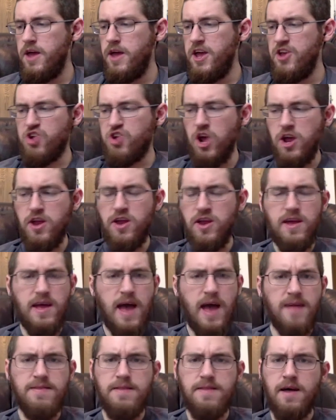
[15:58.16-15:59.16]
he cha- he
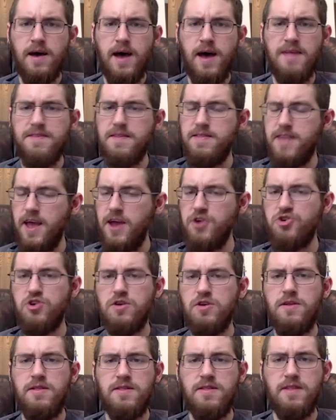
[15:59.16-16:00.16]
has uh,
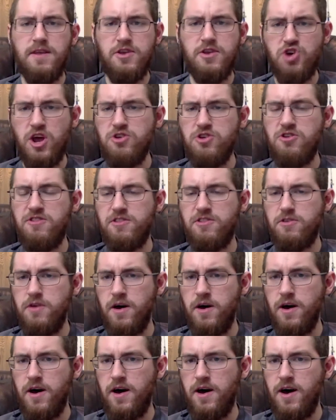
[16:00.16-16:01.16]
hesitations. He changes
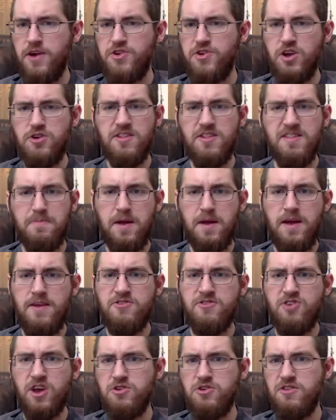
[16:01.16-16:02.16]
uh, changes
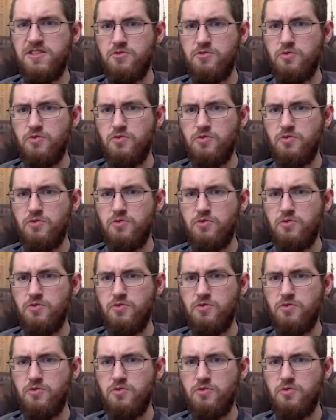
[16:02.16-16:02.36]
speeds, changes